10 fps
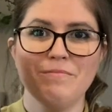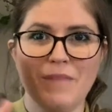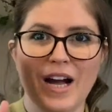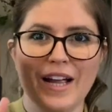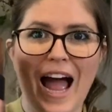
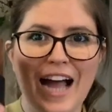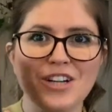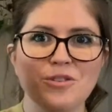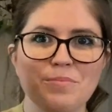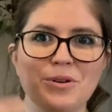my
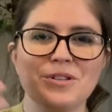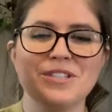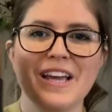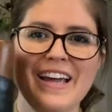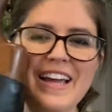actual
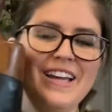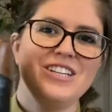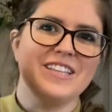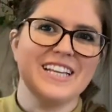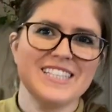boots.
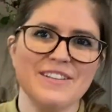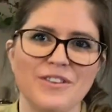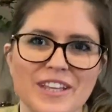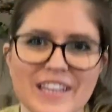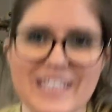Do you think Steve
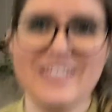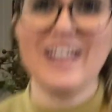will think these are